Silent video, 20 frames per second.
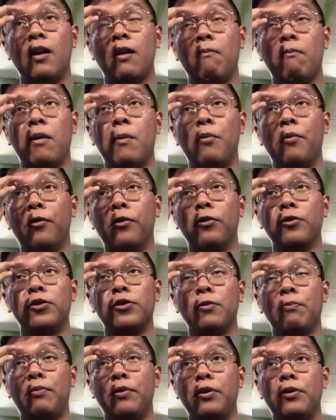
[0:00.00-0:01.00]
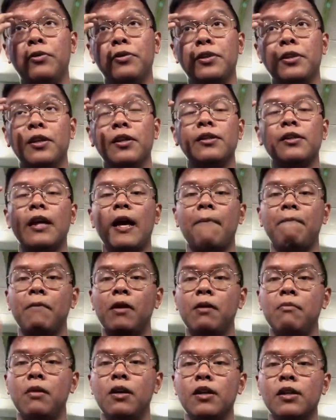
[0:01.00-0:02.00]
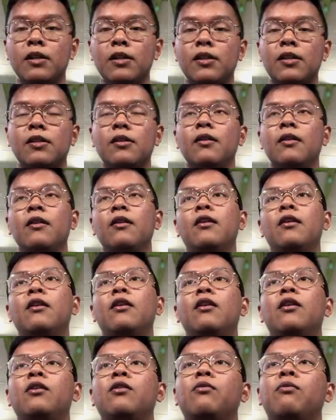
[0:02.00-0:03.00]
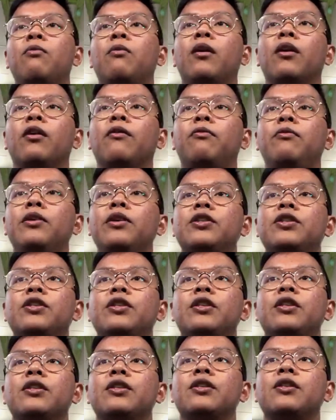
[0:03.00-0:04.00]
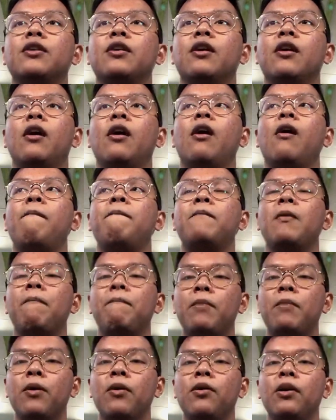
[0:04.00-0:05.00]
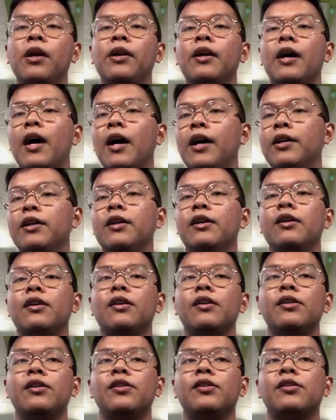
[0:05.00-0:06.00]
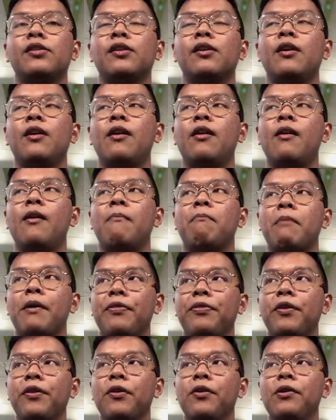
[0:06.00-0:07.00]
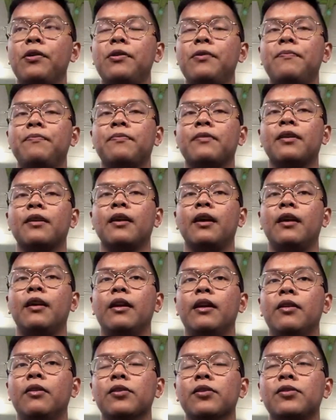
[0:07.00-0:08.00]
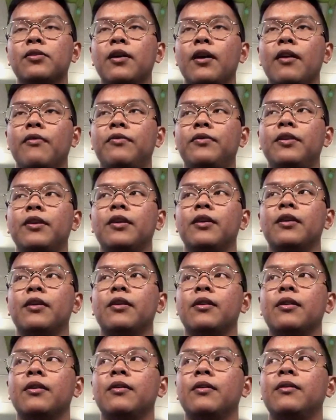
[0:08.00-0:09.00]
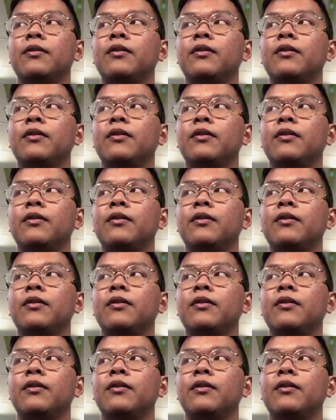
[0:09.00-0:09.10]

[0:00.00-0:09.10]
Marlboro also produces Amber Burst, one of which is purple and the other is menthol. And then they also have the